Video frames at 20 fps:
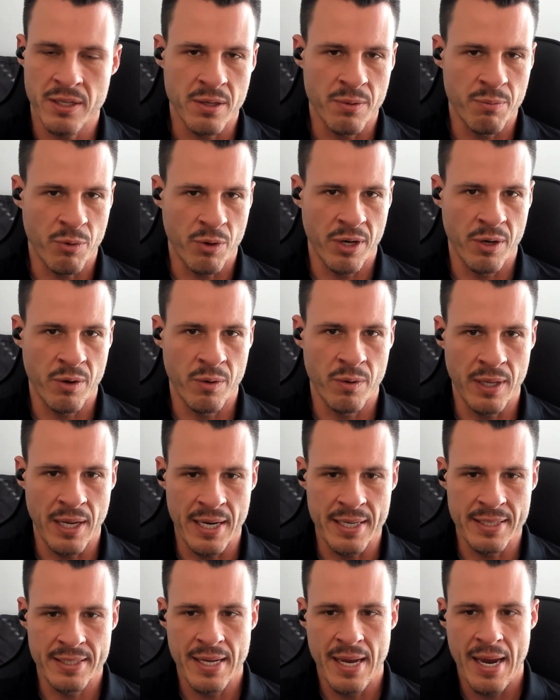the more you
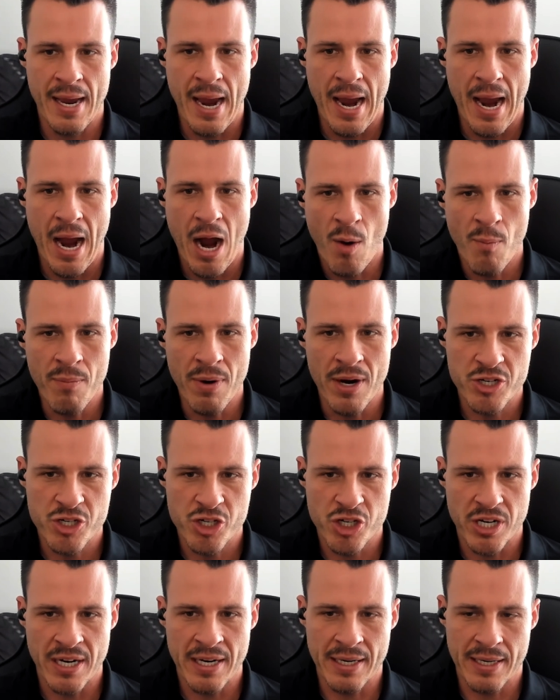realize how
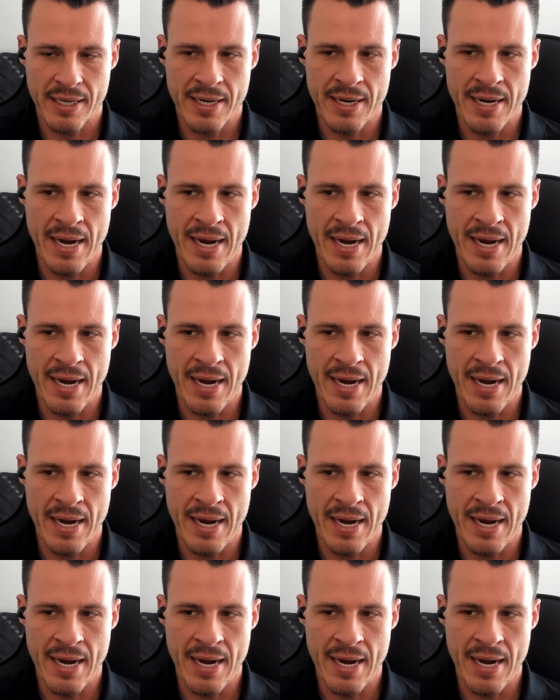much it can